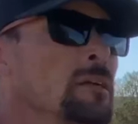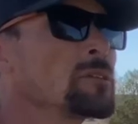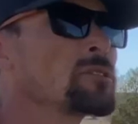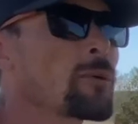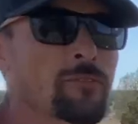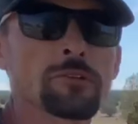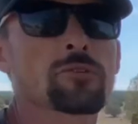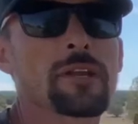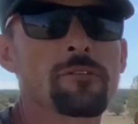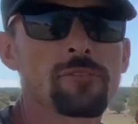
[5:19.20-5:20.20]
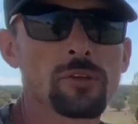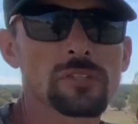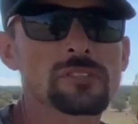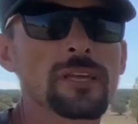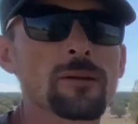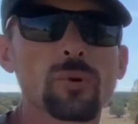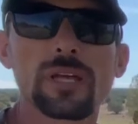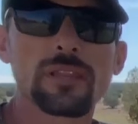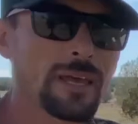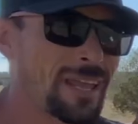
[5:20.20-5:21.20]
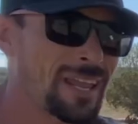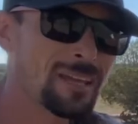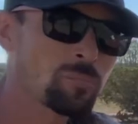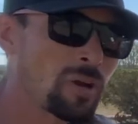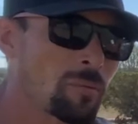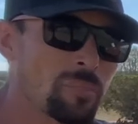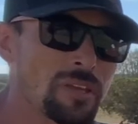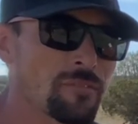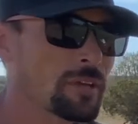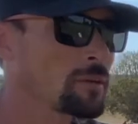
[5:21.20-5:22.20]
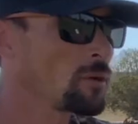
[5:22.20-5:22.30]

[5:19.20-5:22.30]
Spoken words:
So if you're trying to fill this thing with a hand pump even,